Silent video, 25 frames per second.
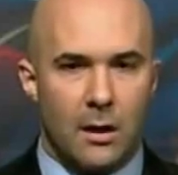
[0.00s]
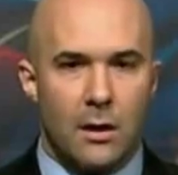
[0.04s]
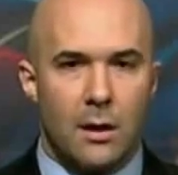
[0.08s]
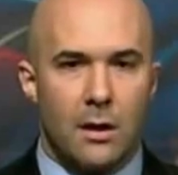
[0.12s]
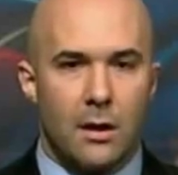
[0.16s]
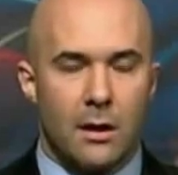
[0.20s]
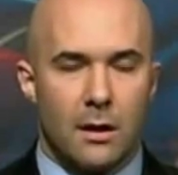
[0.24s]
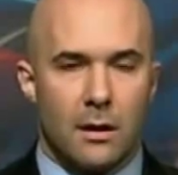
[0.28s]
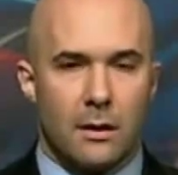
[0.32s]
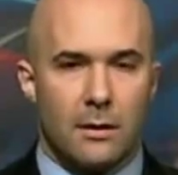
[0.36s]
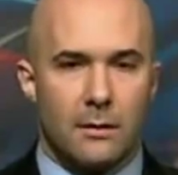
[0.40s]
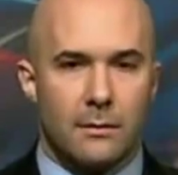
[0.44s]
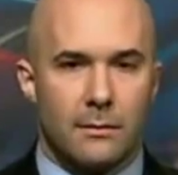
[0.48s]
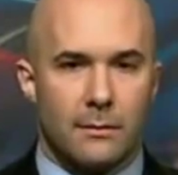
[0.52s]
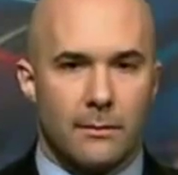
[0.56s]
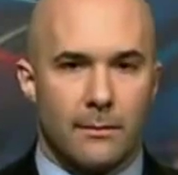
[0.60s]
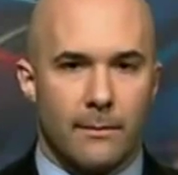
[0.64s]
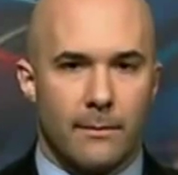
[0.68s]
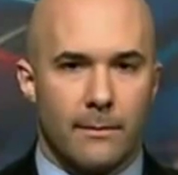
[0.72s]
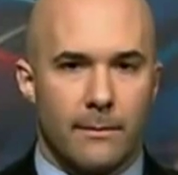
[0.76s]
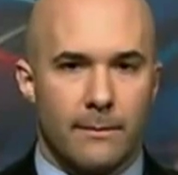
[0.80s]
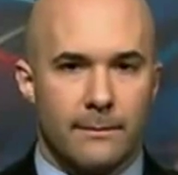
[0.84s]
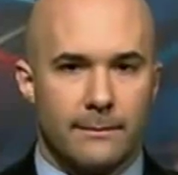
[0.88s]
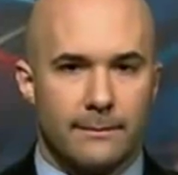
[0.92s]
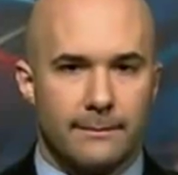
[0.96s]
And let me ask you a
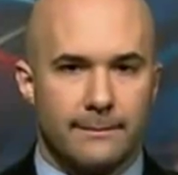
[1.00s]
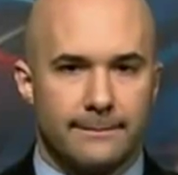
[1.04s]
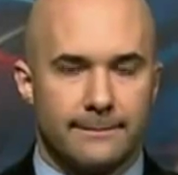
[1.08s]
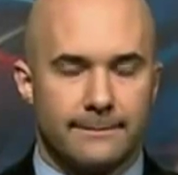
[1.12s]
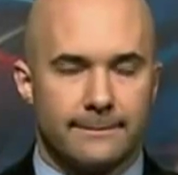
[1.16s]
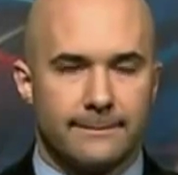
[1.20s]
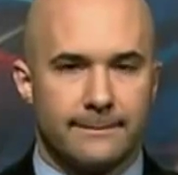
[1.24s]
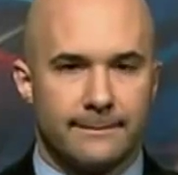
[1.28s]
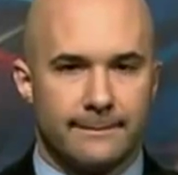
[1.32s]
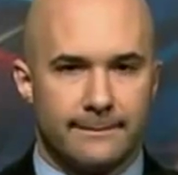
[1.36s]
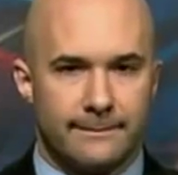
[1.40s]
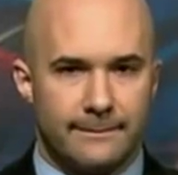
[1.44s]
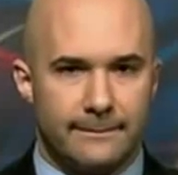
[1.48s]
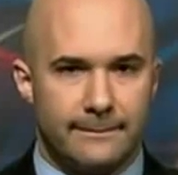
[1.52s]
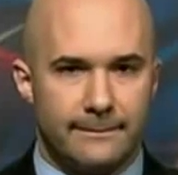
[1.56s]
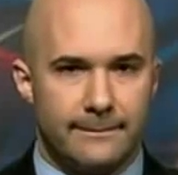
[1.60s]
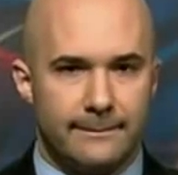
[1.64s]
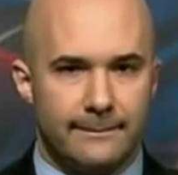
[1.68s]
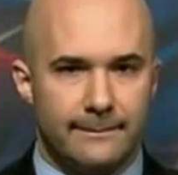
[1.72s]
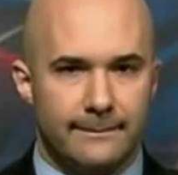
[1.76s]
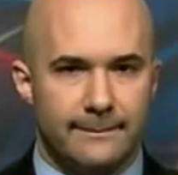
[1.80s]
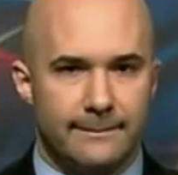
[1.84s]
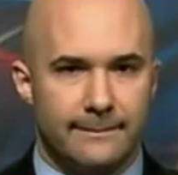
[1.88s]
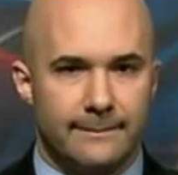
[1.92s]
little bit more about that.